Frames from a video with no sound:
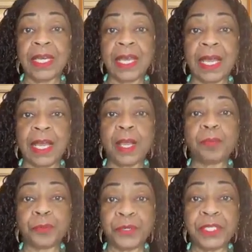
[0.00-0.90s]
A
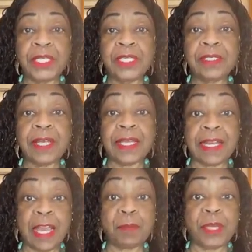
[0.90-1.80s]
pretty
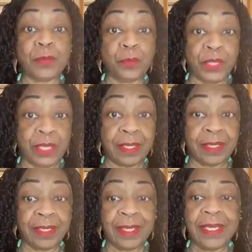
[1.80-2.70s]
dynamic
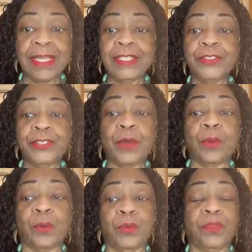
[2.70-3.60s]
week.
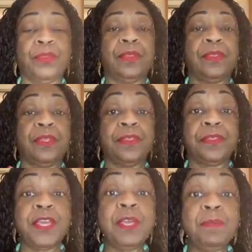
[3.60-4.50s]
So, the
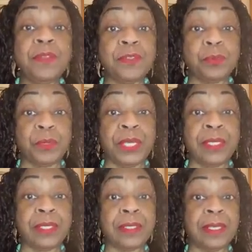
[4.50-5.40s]
theme this
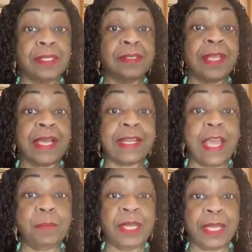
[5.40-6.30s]
week, as
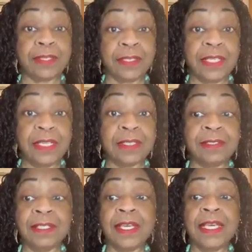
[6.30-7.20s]
dynamic as it
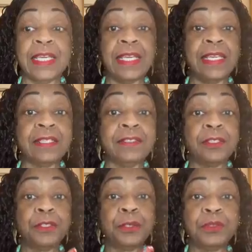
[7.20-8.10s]
is
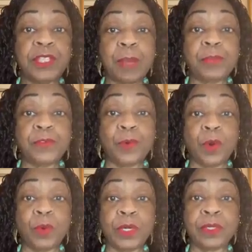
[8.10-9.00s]
two steps
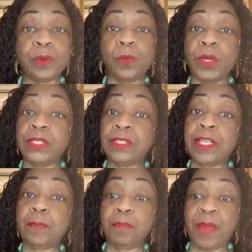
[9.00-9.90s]
forward, one
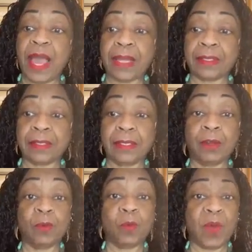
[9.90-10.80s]
step back.
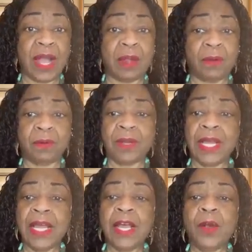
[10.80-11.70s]
Wow.
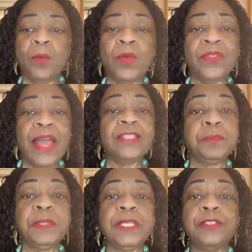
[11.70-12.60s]
Well, that's
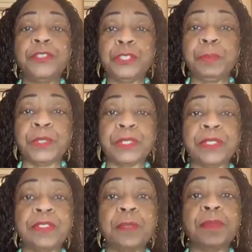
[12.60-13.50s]
because
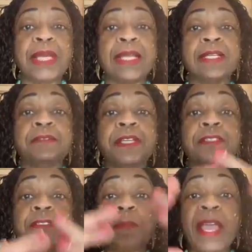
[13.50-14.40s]
Jupiter, the planet of
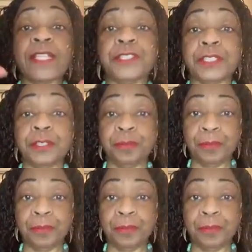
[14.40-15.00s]
expansion,